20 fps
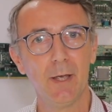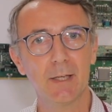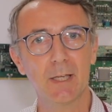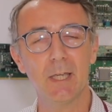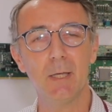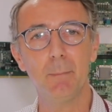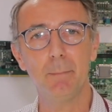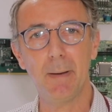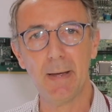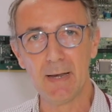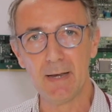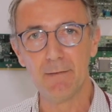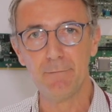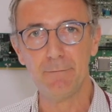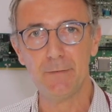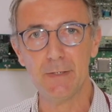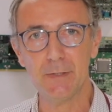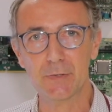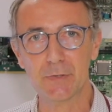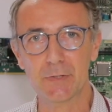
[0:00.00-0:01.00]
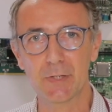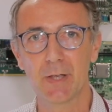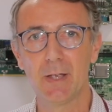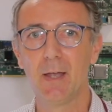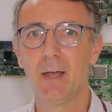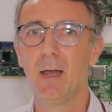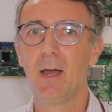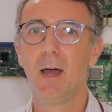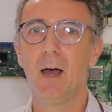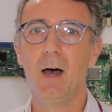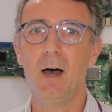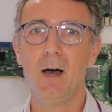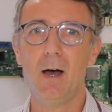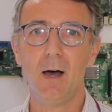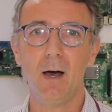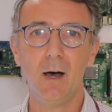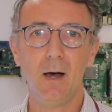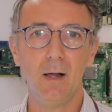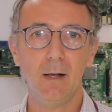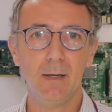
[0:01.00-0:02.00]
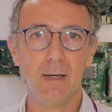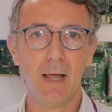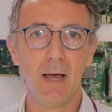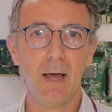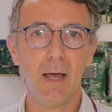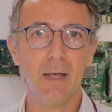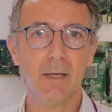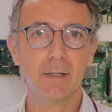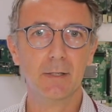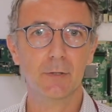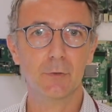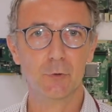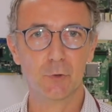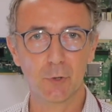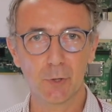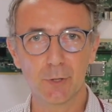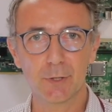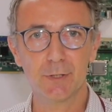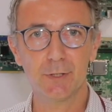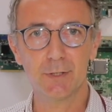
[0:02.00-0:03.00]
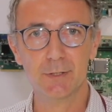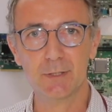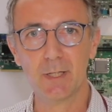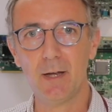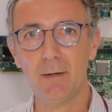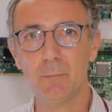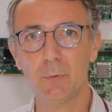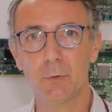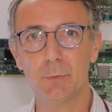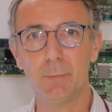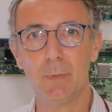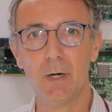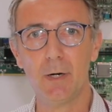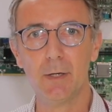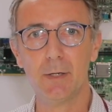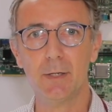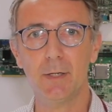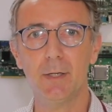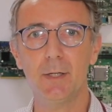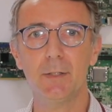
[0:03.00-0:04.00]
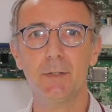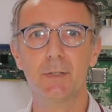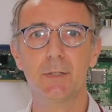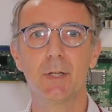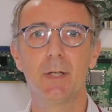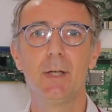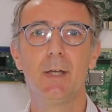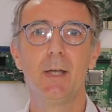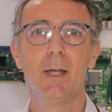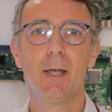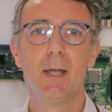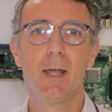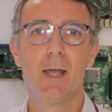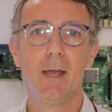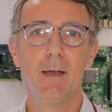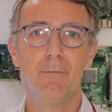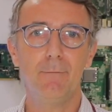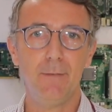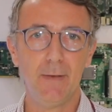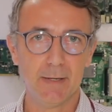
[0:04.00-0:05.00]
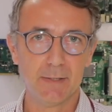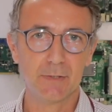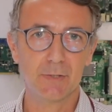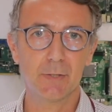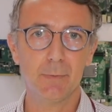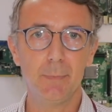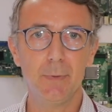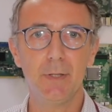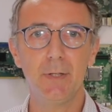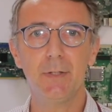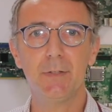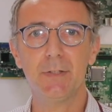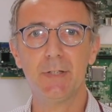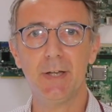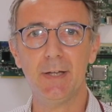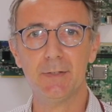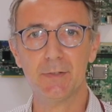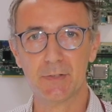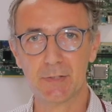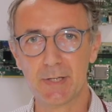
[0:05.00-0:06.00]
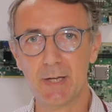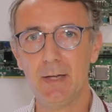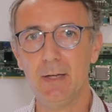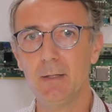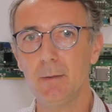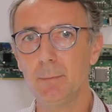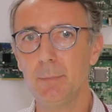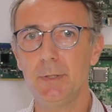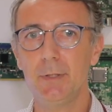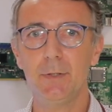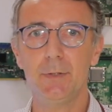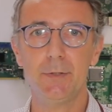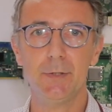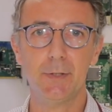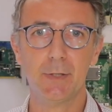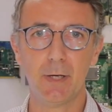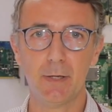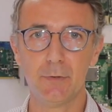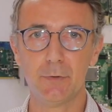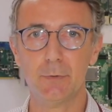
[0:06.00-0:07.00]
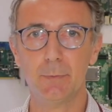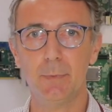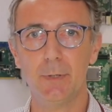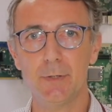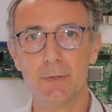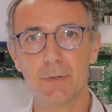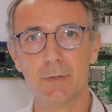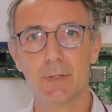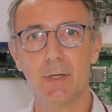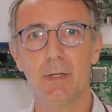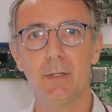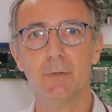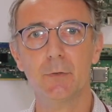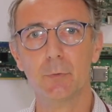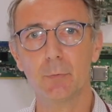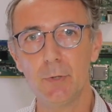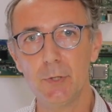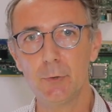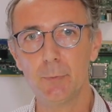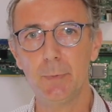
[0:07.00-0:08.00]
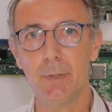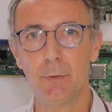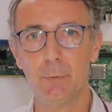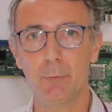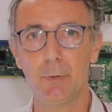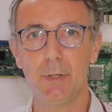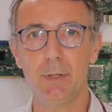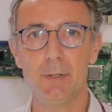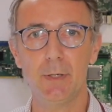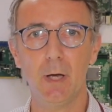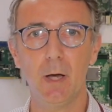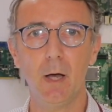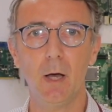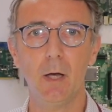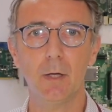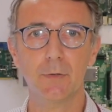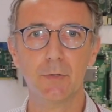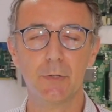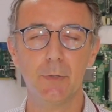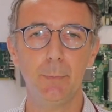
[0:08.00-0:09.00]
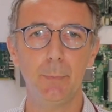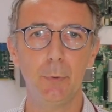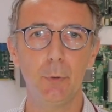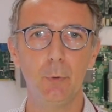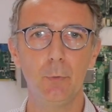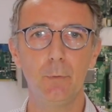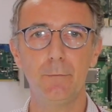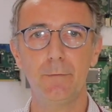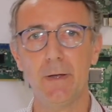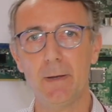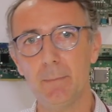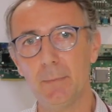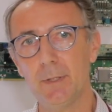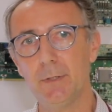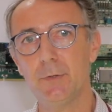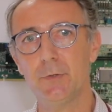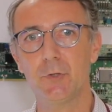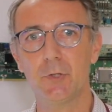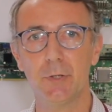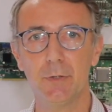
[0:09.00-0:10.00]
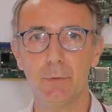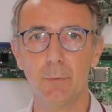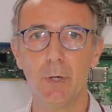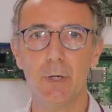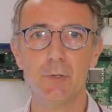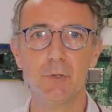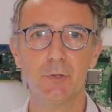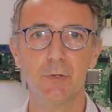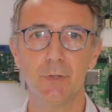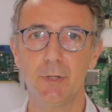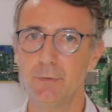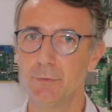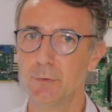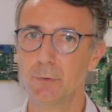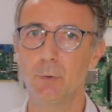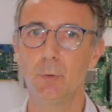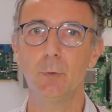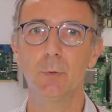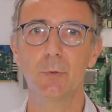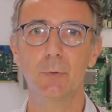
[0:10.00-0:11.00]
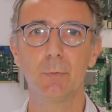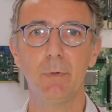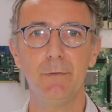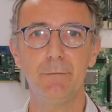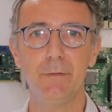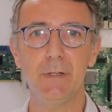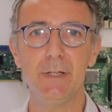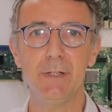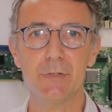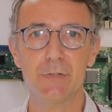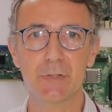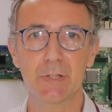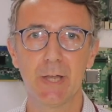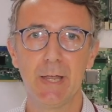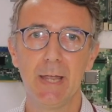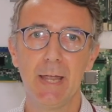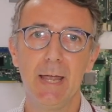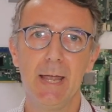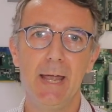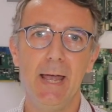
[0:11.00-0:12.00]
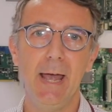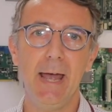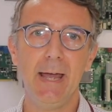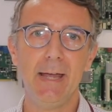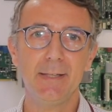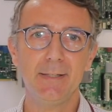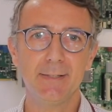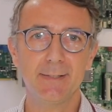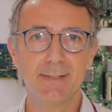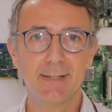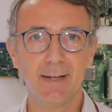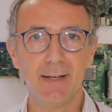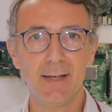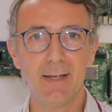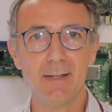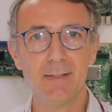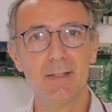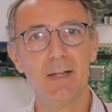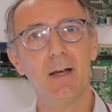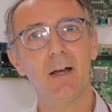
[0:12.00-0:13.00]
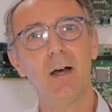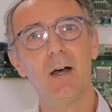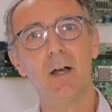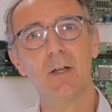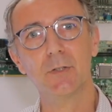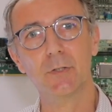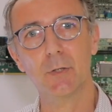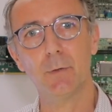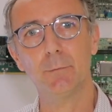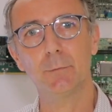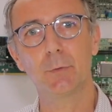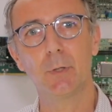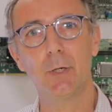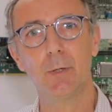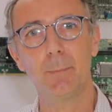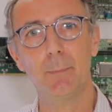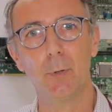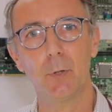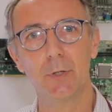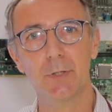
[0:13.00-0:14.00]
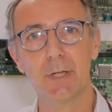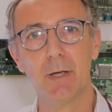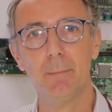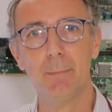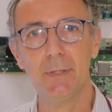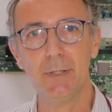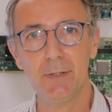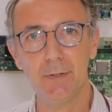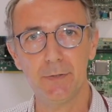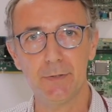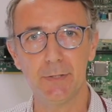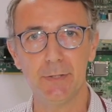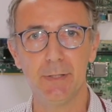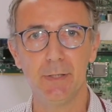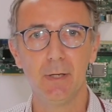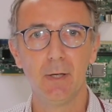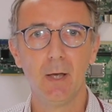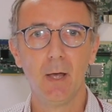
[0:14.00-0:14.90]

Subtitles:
key benefits, like shorter time to market, flexibility and scalability. Customers can switch between CPU families, generation and SKUs with ease. And then software portability.